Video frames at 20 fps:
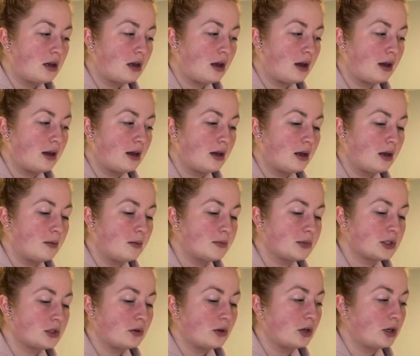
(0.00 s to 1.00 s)

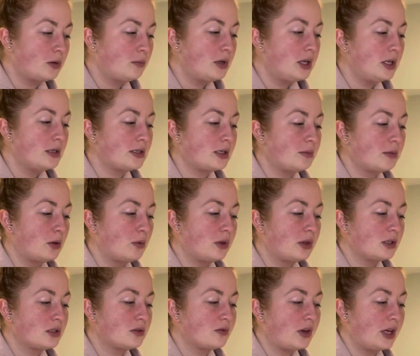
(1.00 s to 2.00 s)
So there could be something with
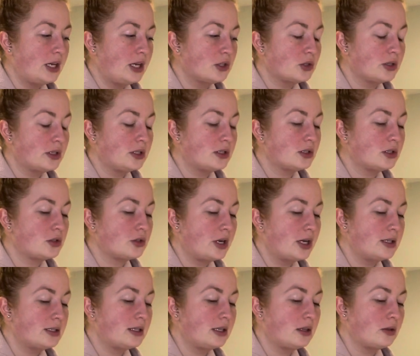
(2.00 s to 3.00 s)
this financial
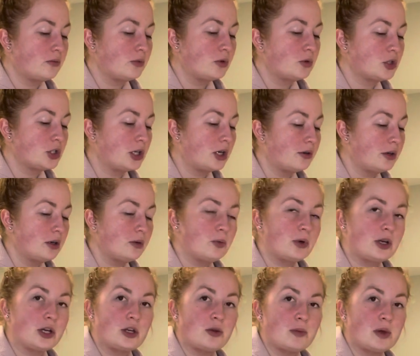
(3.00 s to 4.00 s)
constraints and the root chakra
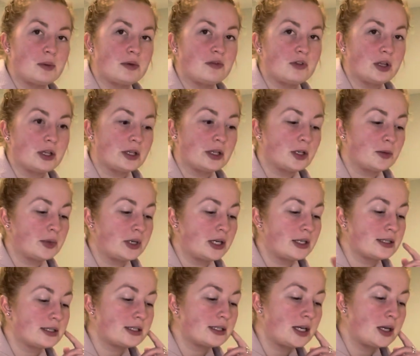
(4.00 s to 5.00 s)
where you maybe feel a little bit
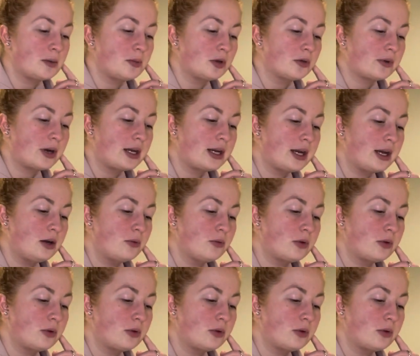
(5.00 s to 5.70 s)
unstable right now.